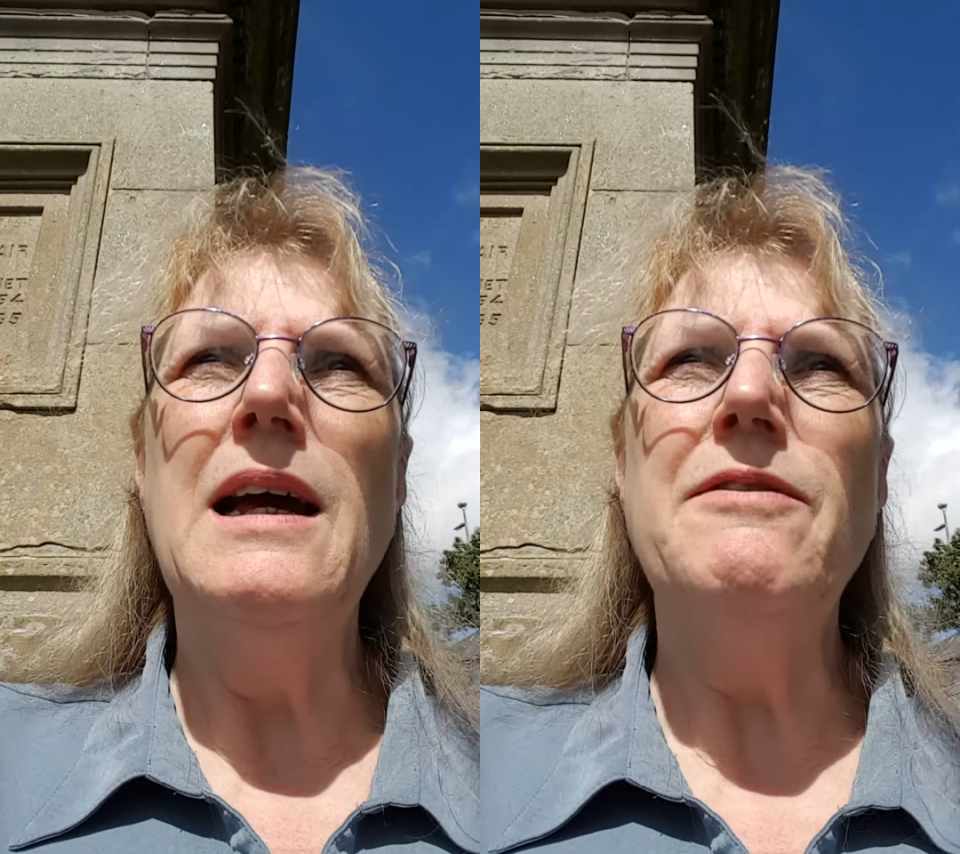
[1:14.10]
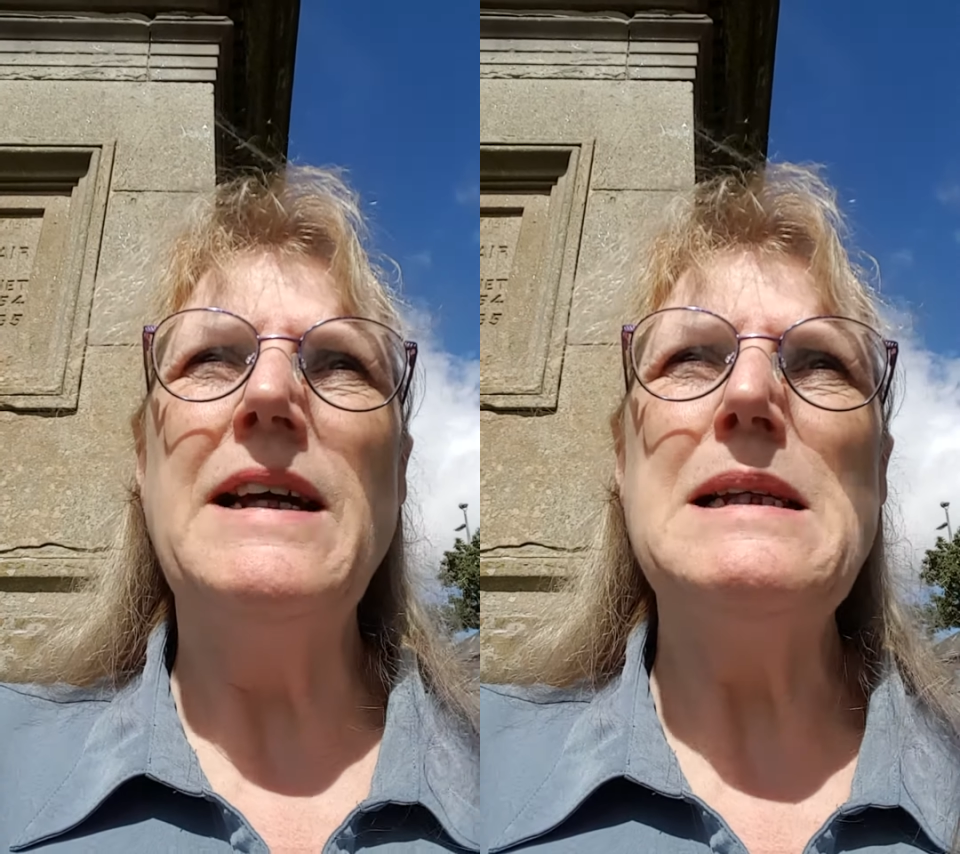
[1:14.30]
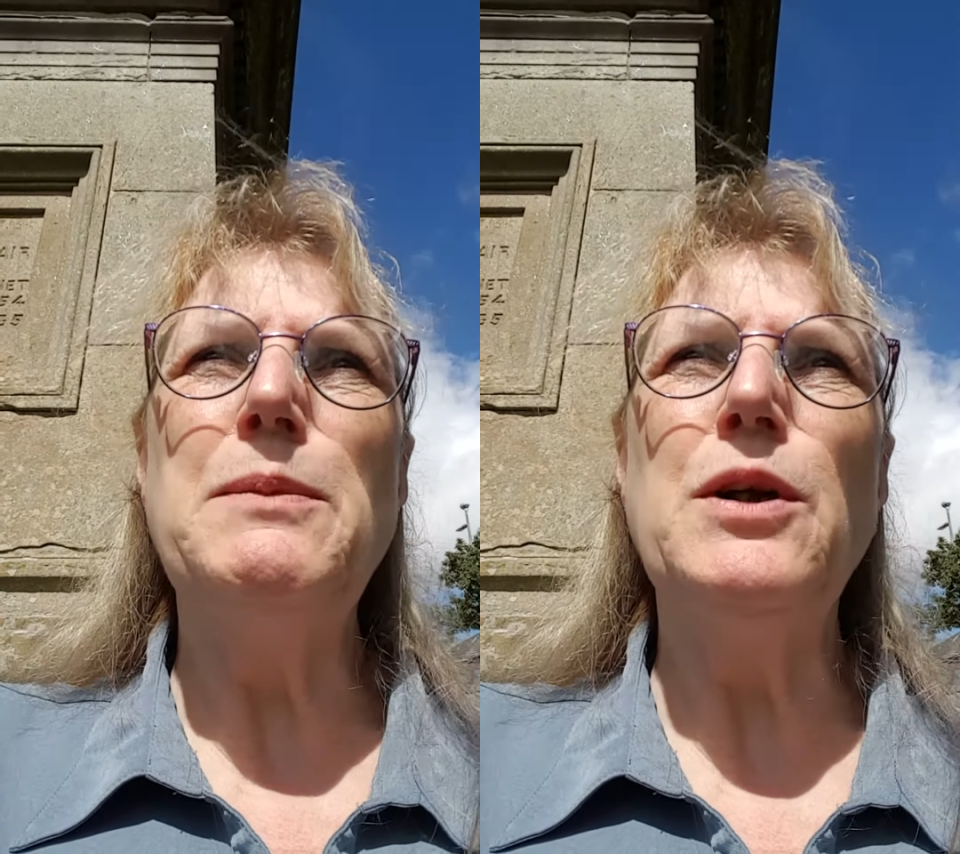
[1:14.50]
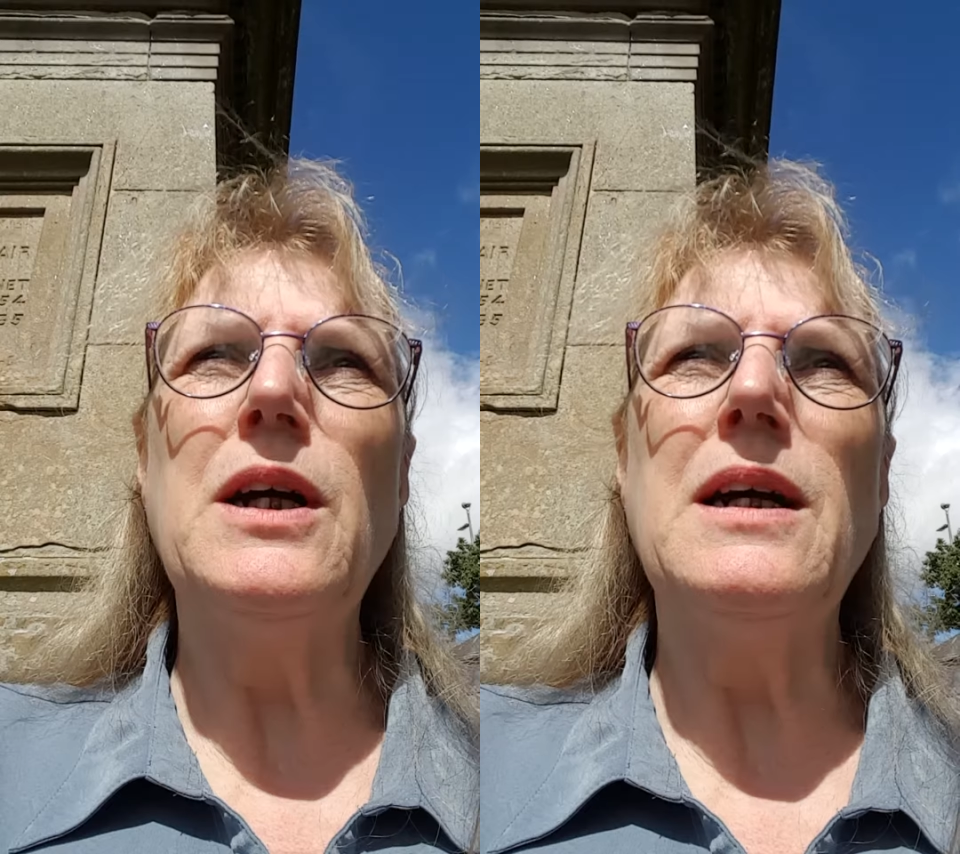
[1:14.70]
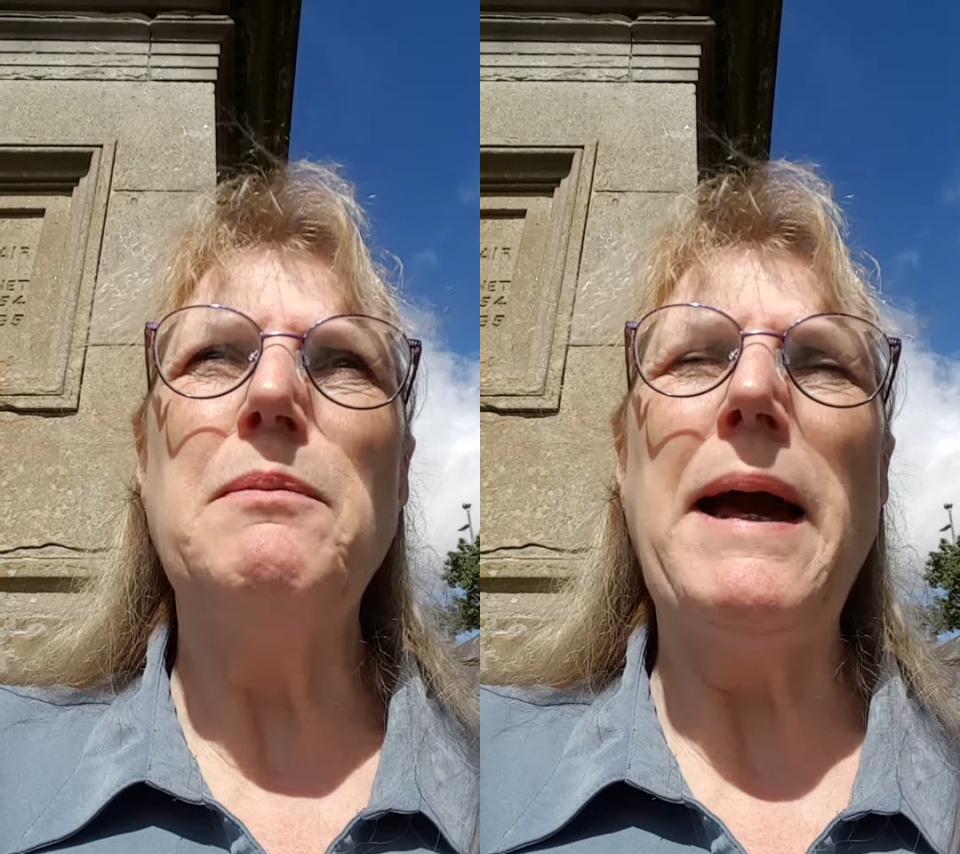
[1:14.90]
Facebook
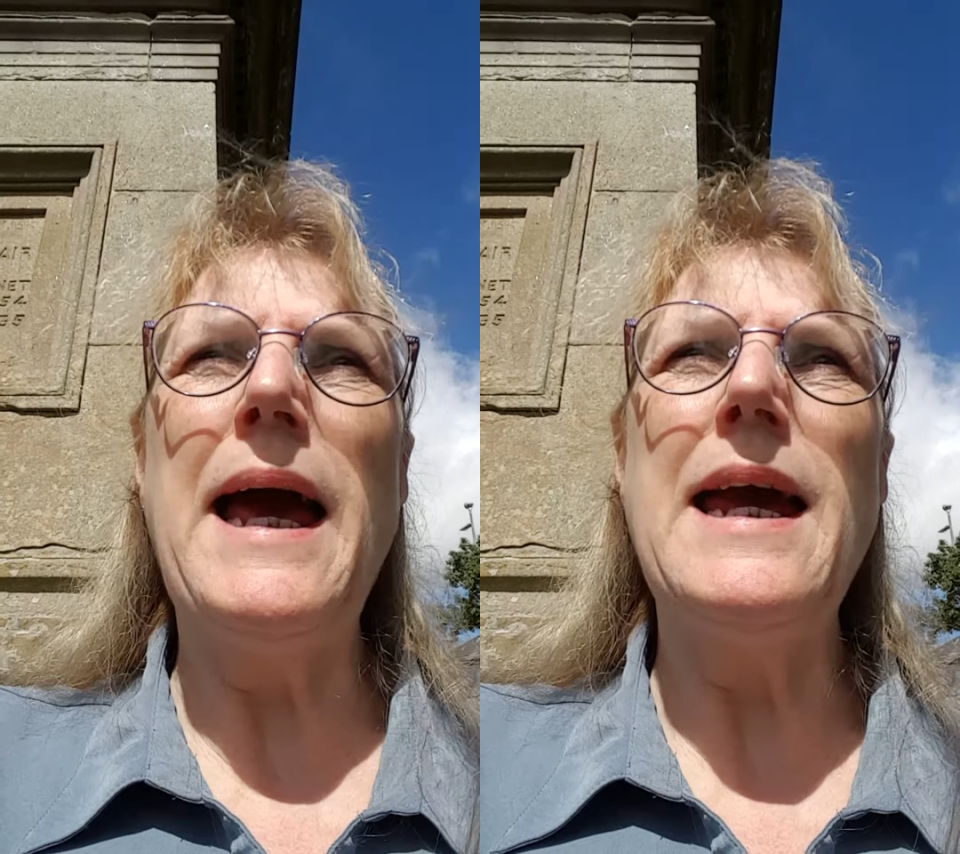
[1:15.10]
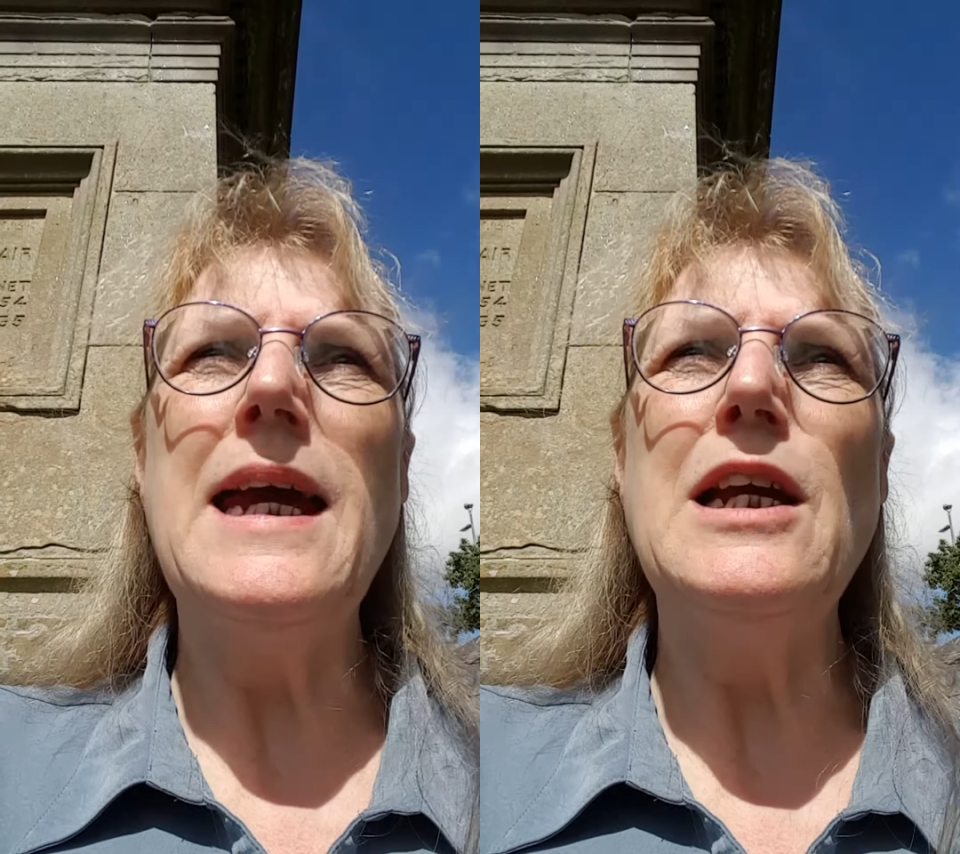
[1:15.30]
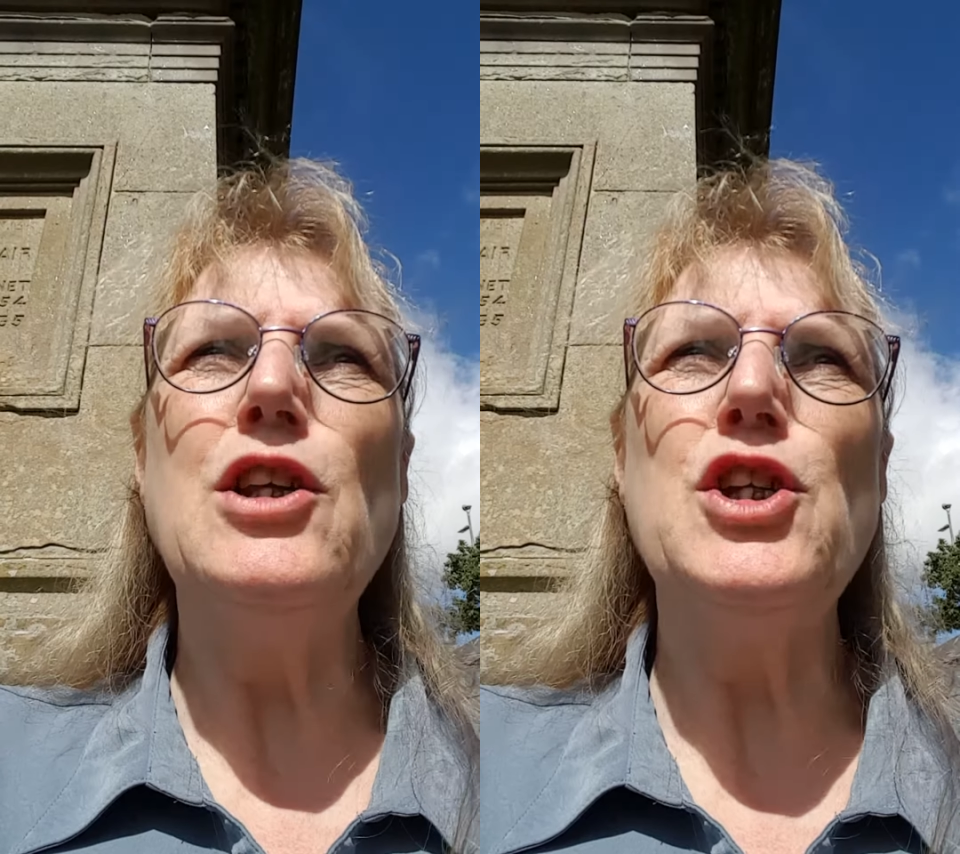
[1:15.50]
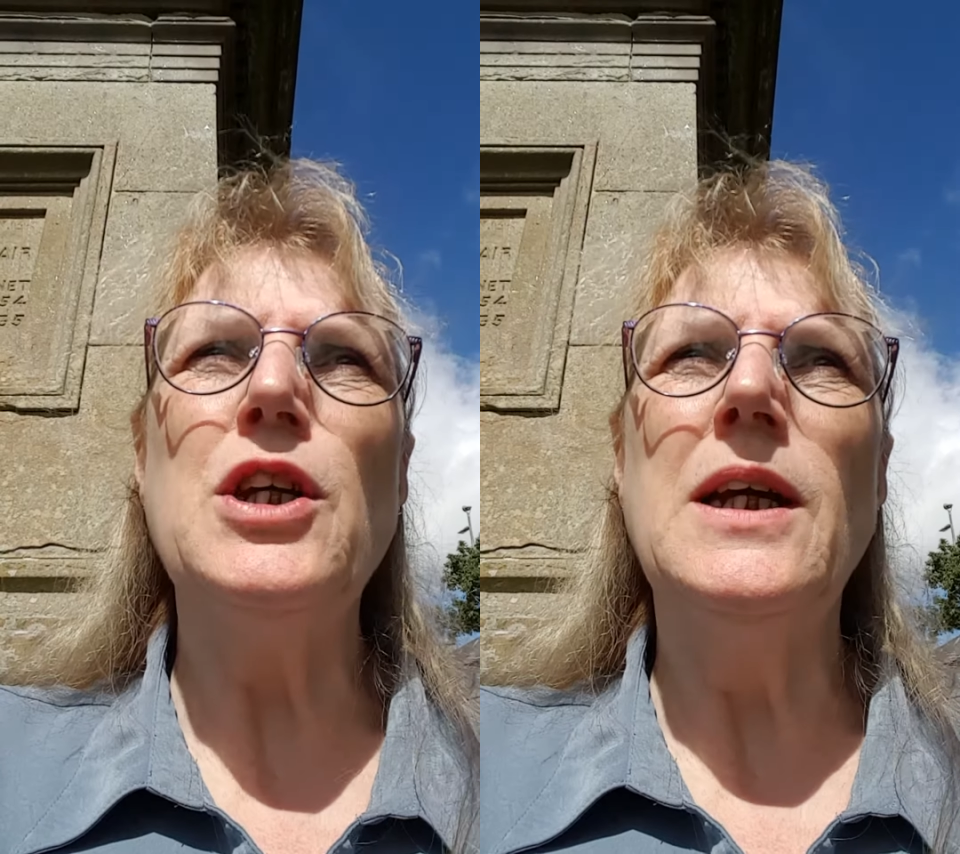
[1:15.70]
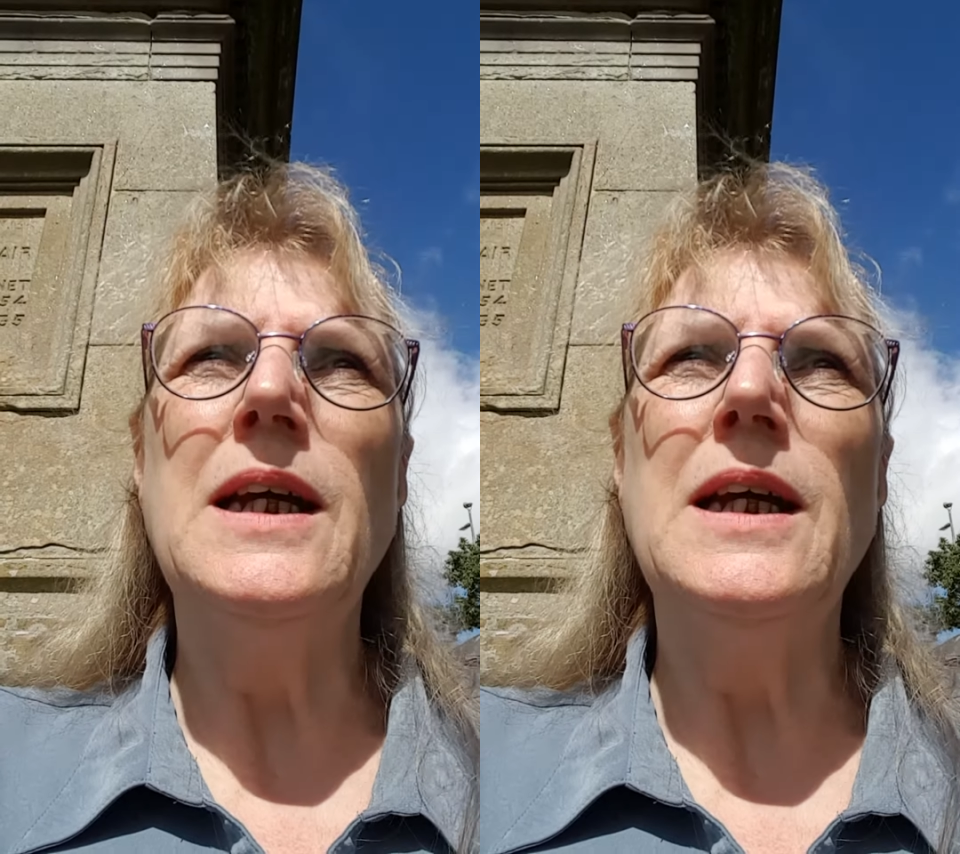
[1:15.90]
page,